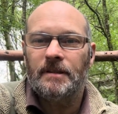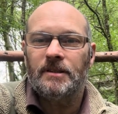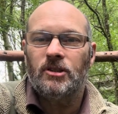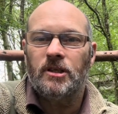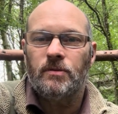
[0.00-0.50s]

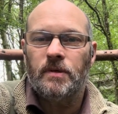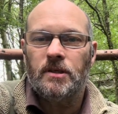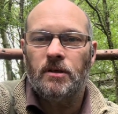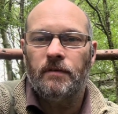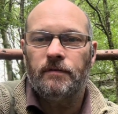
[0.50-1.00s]
Should I switch
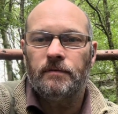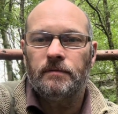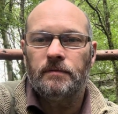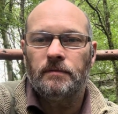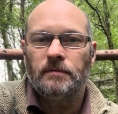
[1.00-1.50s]
it off?
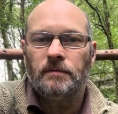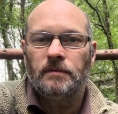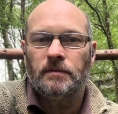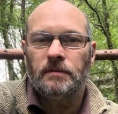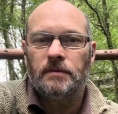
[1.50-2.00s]

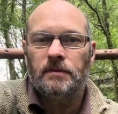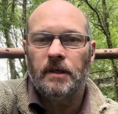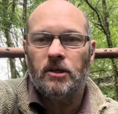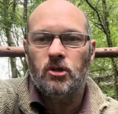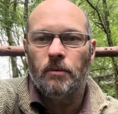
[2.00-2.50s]
Yeah,
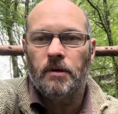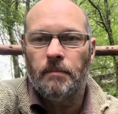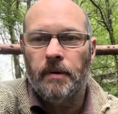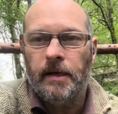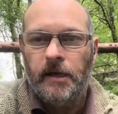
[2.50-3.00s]
I'll stop and come
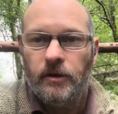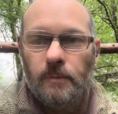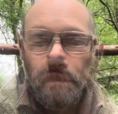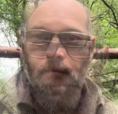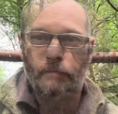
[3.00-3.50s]
back. Hang on.
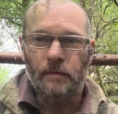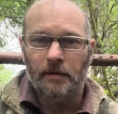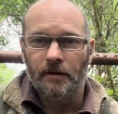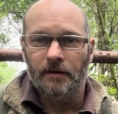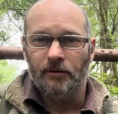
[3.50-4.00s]

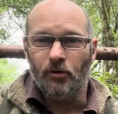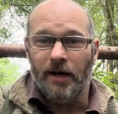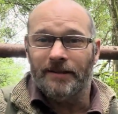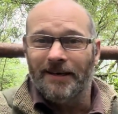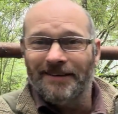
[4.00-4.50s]

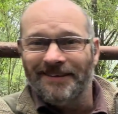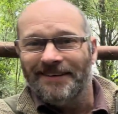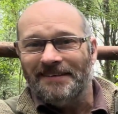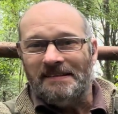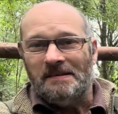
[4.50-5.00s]
Right.
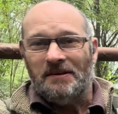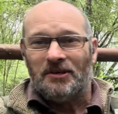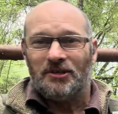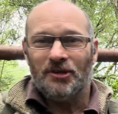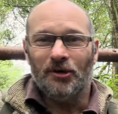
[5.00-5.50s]

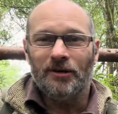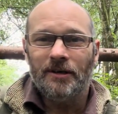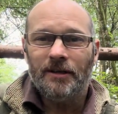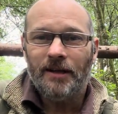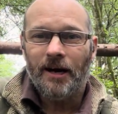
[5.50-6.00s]
So
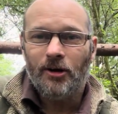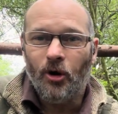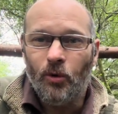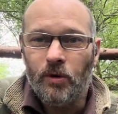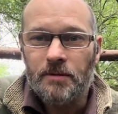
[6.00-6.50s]
that
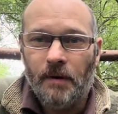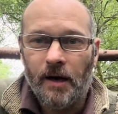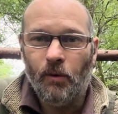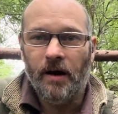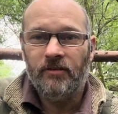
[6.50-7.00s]
call was my
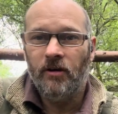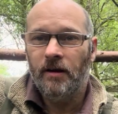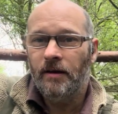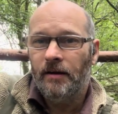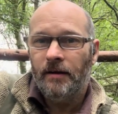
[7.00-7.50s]
wife
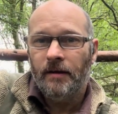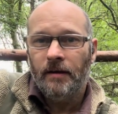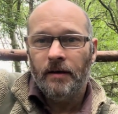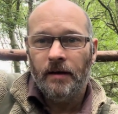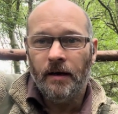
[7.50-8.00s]

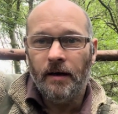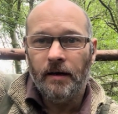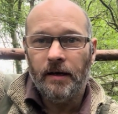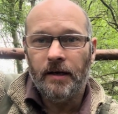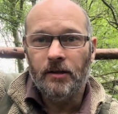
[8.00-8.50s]

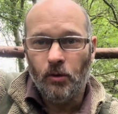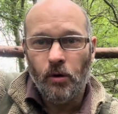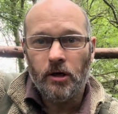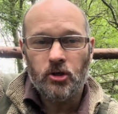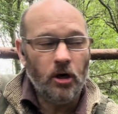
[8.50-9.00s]
in the
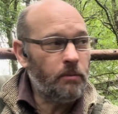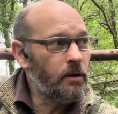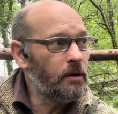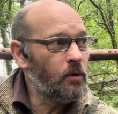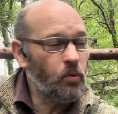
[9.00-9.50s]
workshop,
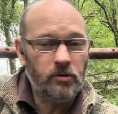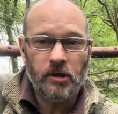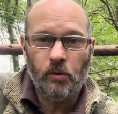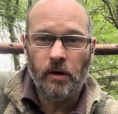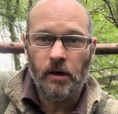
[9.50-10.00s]

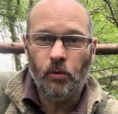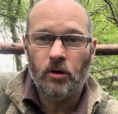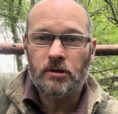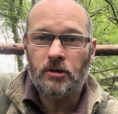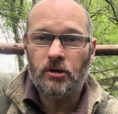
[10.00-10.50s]
wondering where I
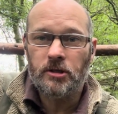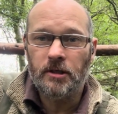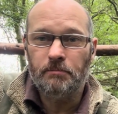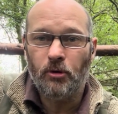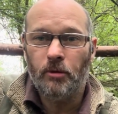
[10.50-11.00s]
was because she
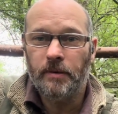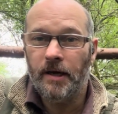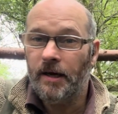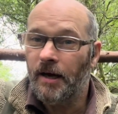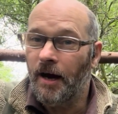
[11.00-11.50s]
had brought me
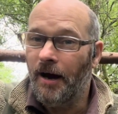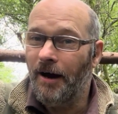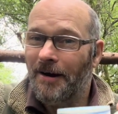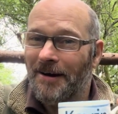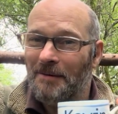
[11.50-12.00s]
a
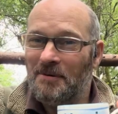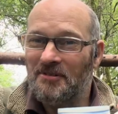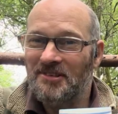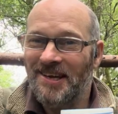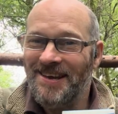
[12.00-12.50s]
cup
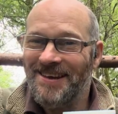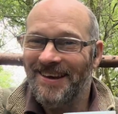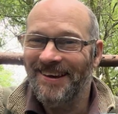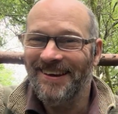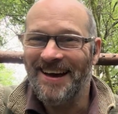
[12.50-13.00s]
of tea.
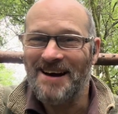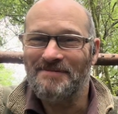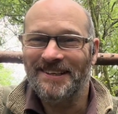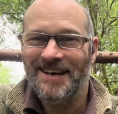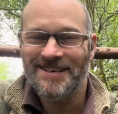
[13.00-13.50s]

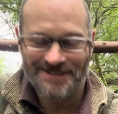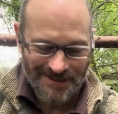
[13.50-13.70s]
Happy days.